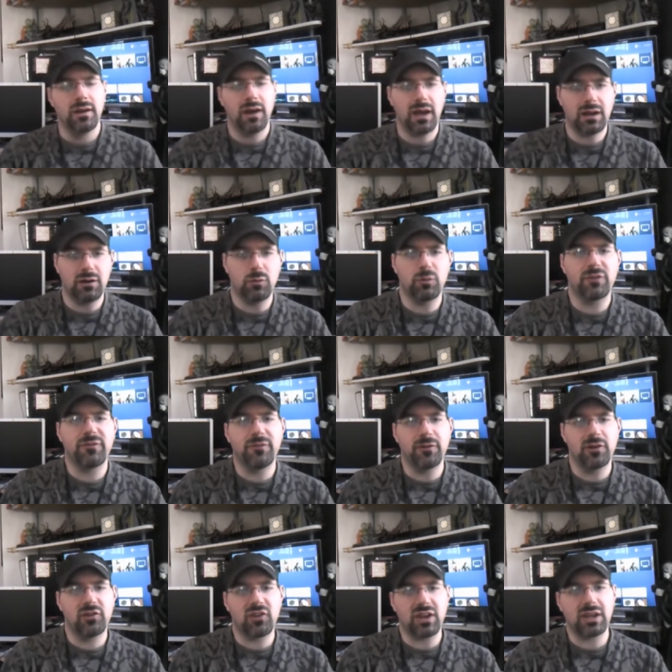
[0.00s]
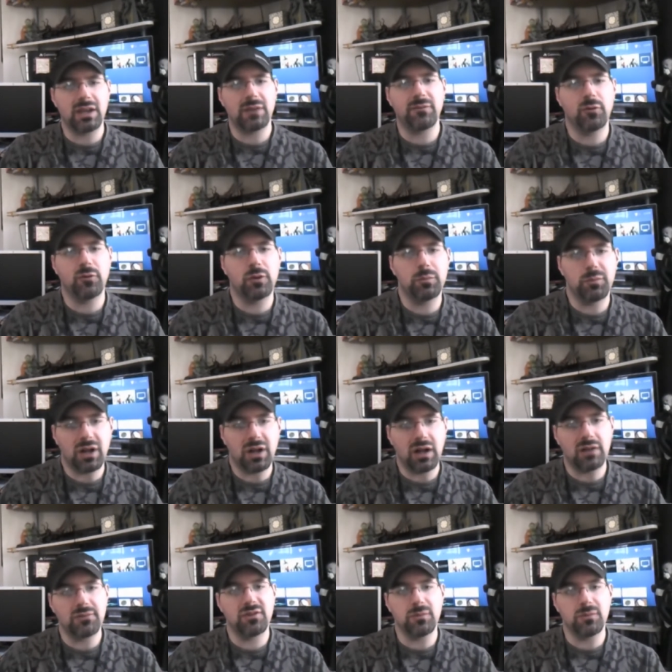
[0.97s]
I don't know what footage I can get for it, but
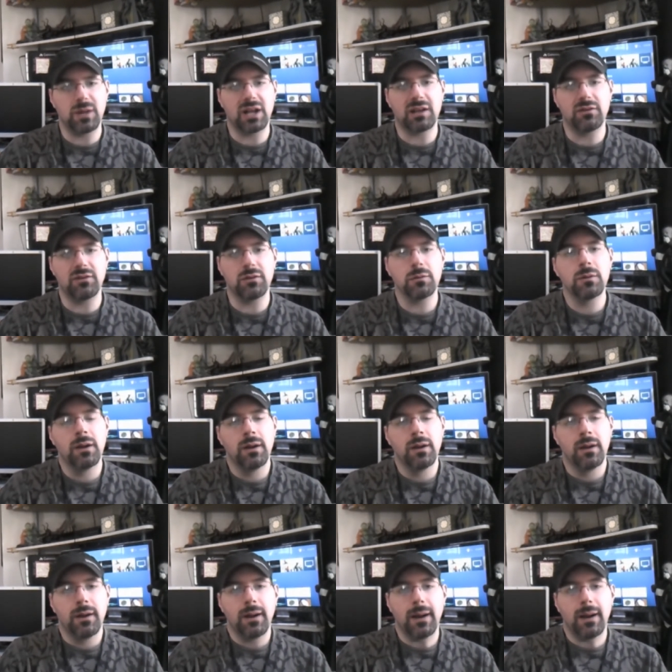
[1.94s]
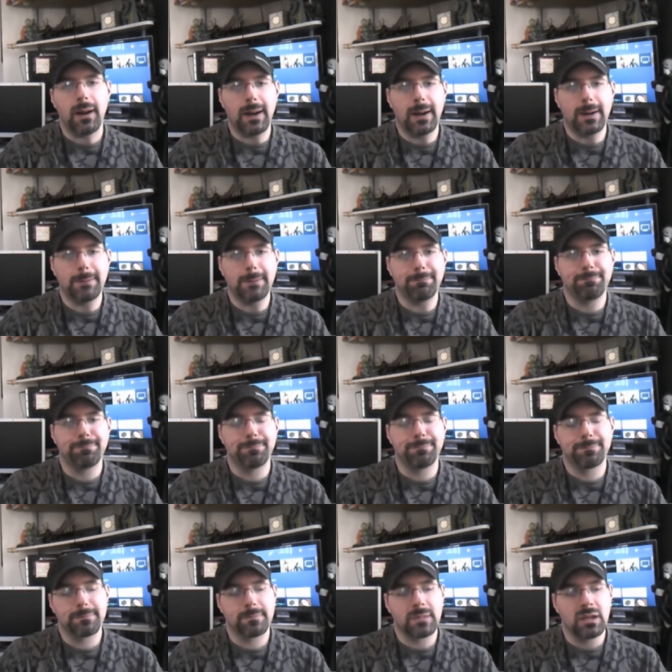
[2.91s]
I'll see what I can do. Um,
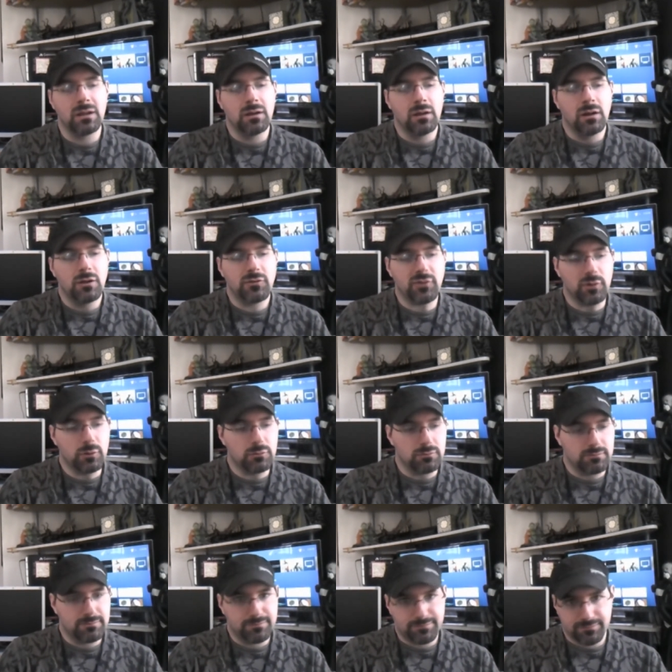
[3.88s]
so